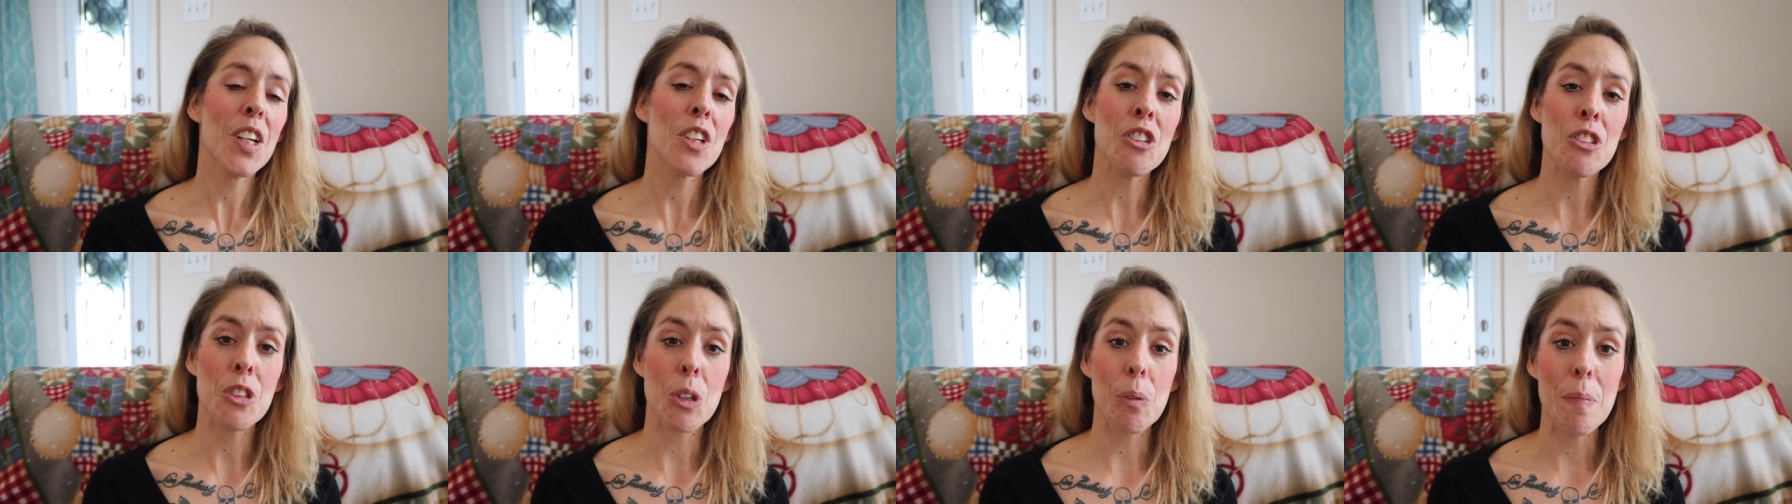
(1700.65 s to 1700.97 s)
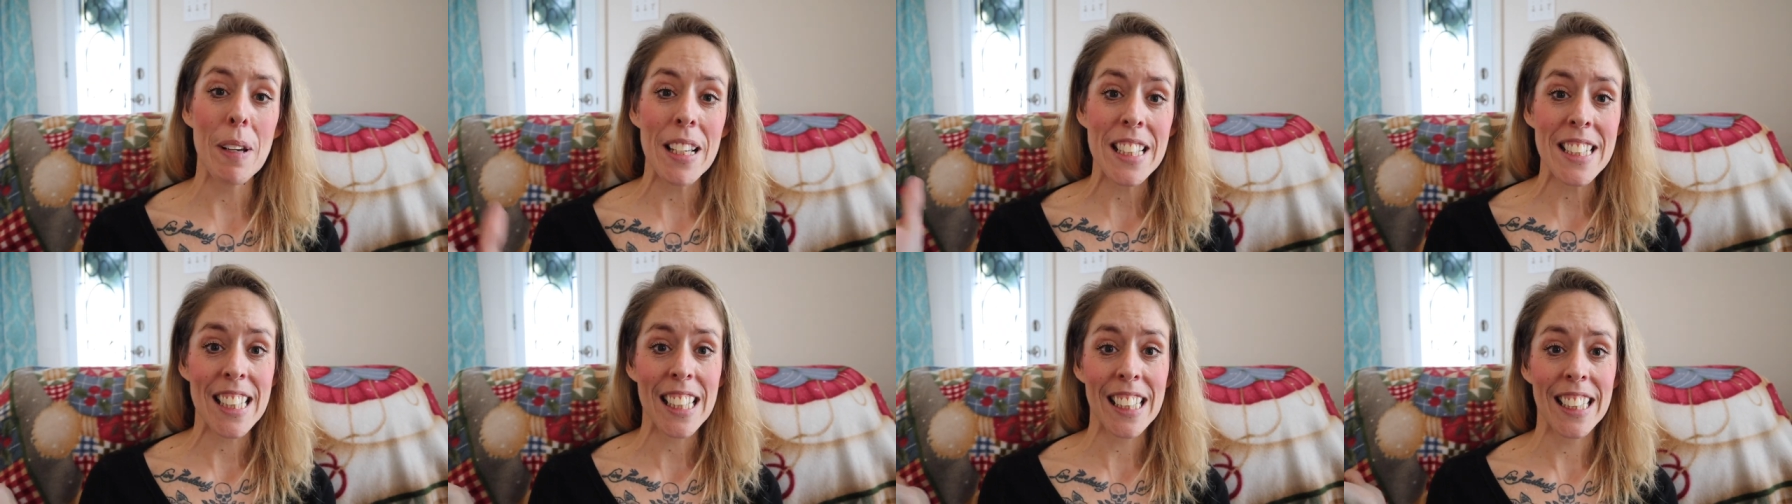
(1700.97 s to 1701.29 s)
So
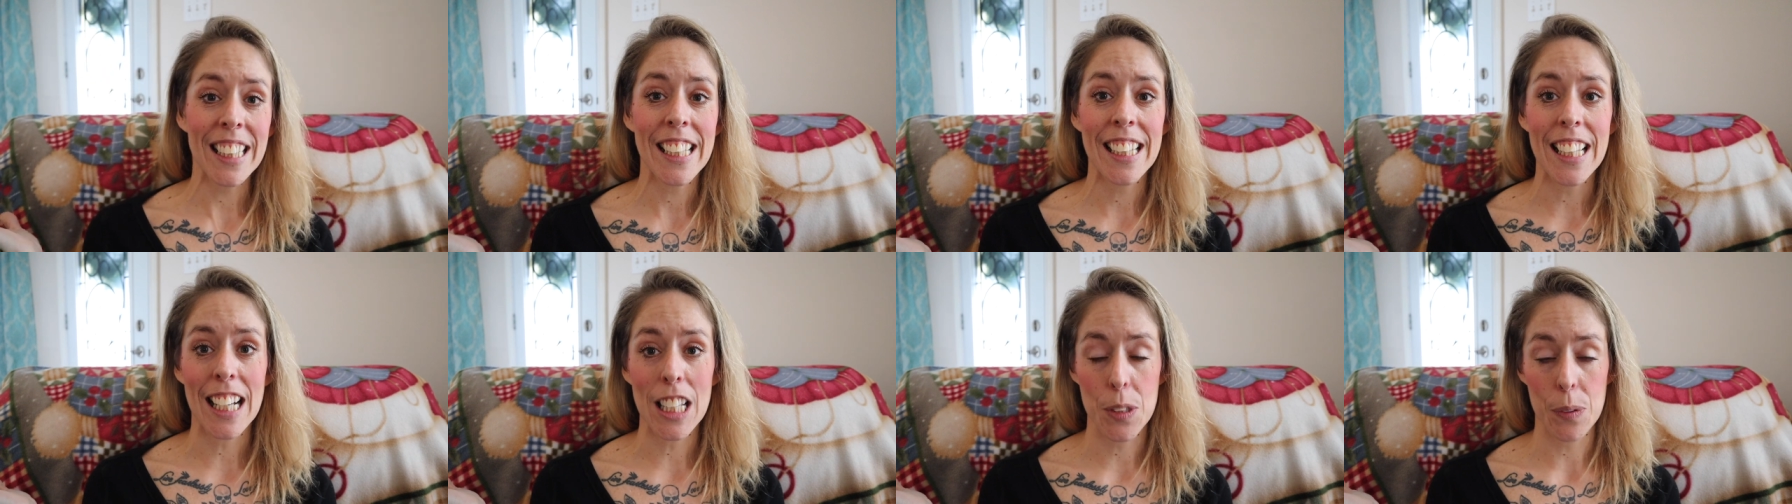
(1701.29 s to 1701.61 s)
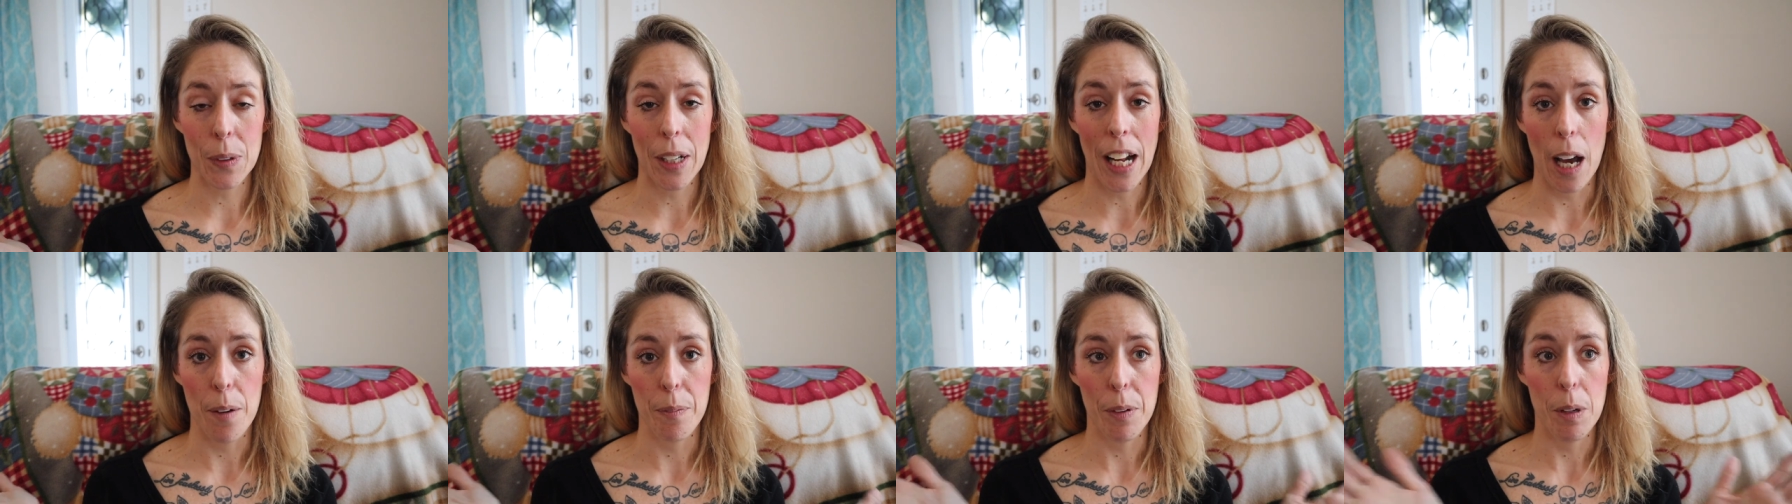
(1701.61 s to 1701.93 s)
basically that's
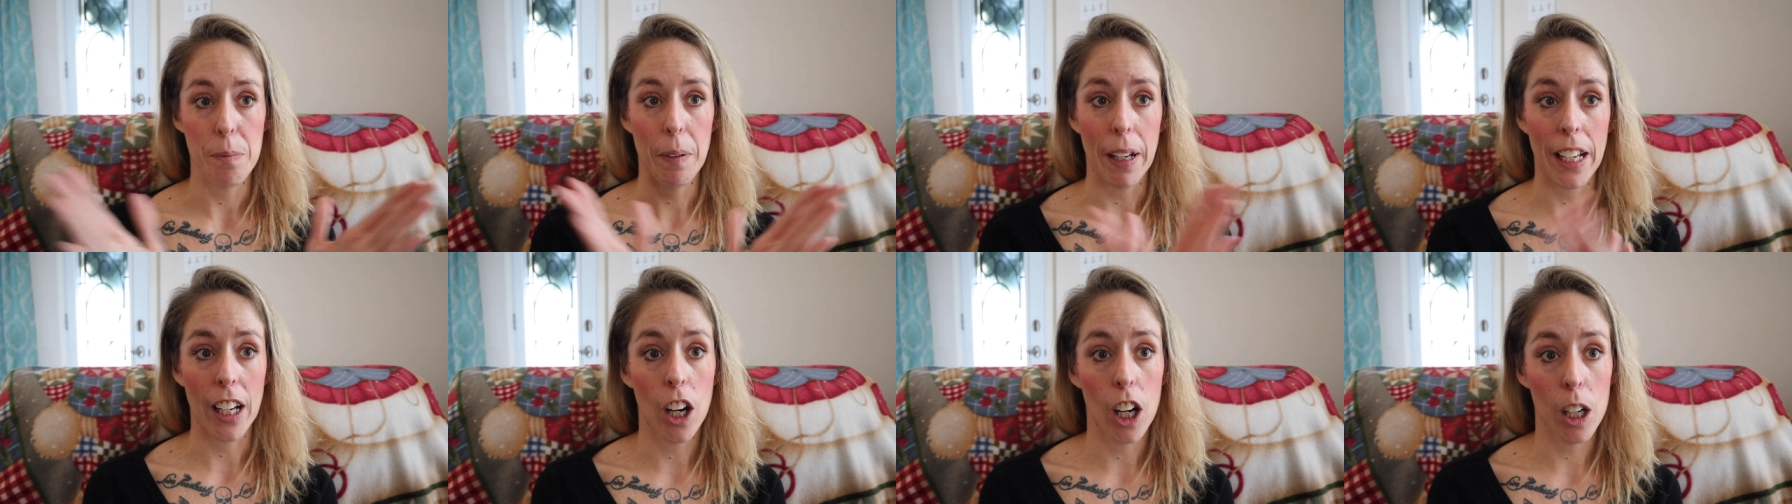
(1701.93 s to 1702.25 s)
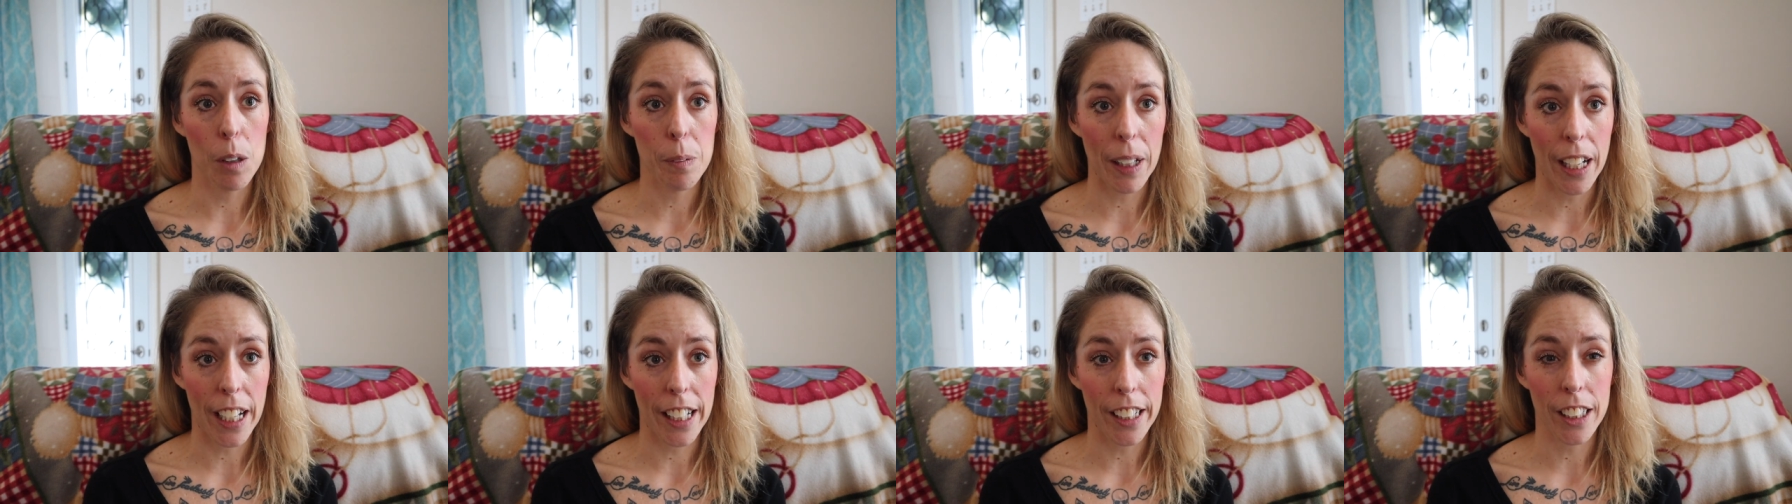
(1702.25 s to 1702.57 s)
what happened. My
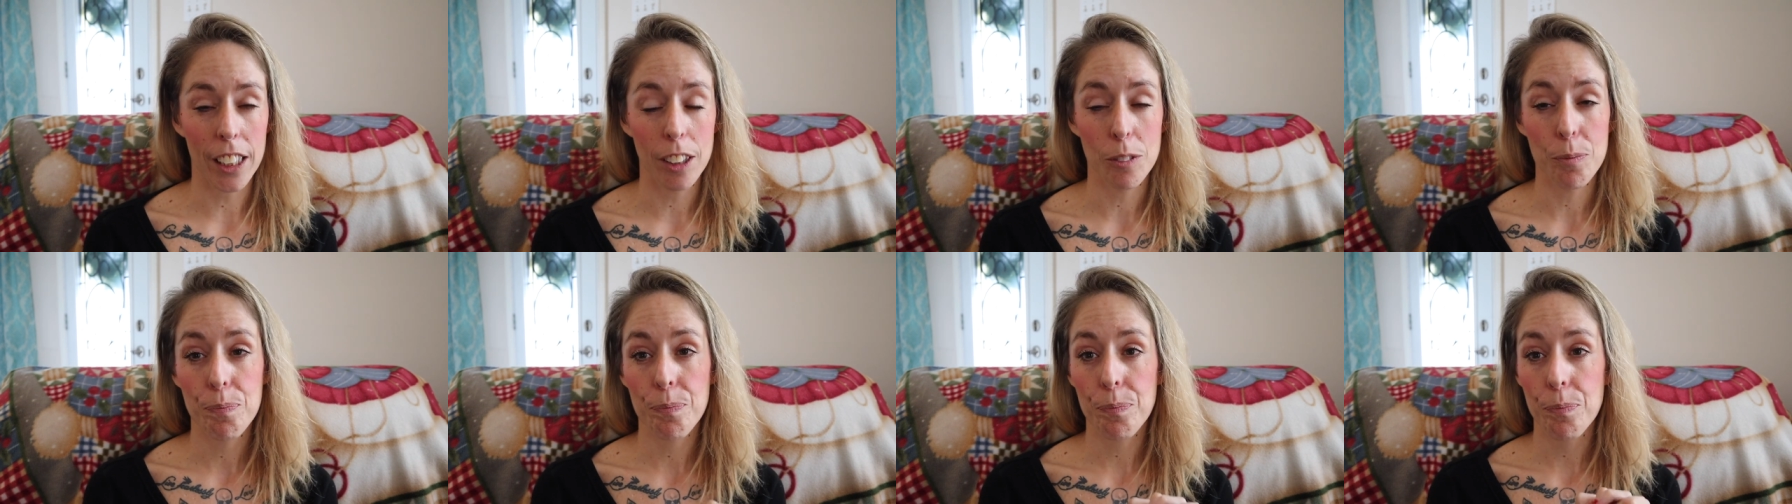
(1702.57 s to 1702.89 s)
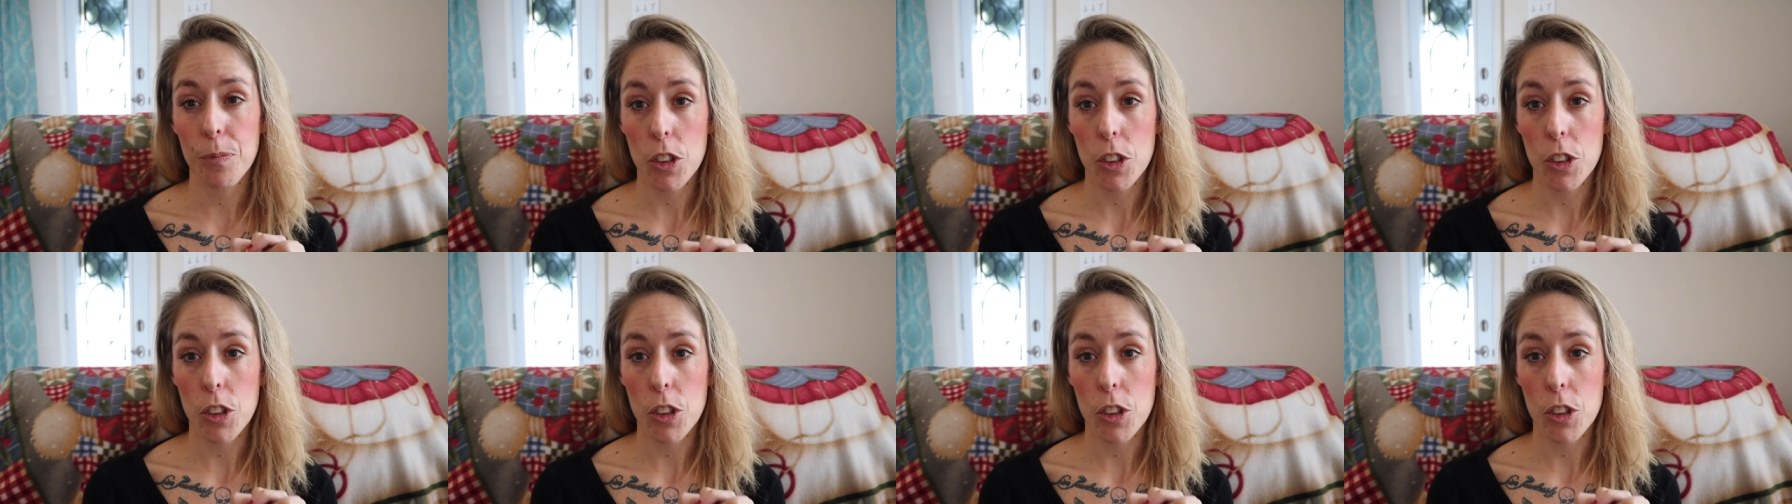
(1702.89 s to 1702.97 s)
gallbladder,